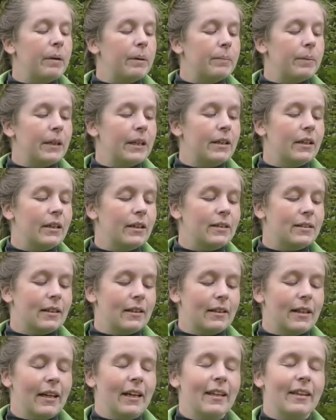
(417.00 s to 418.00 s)
because
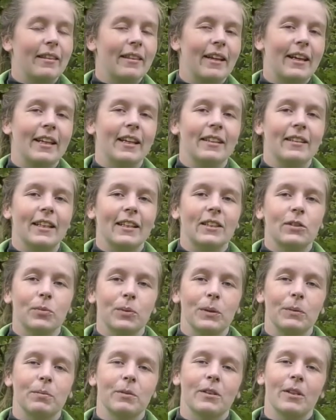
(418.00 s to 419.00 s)
they
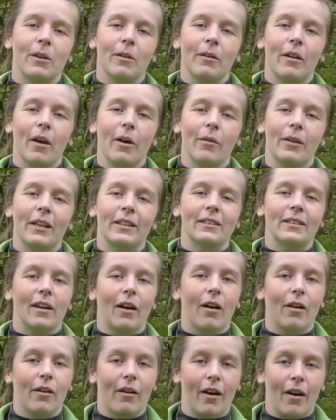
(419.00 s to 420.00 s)
swoop so low, they sit
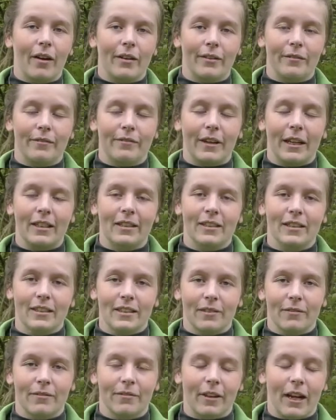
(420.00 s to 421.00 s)
on garden
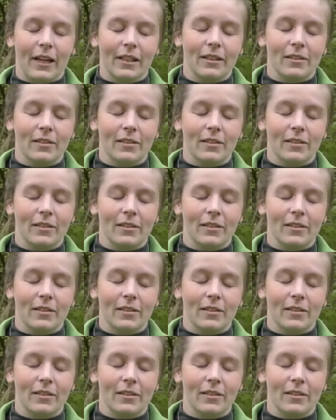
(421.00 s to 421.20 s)
fences and fly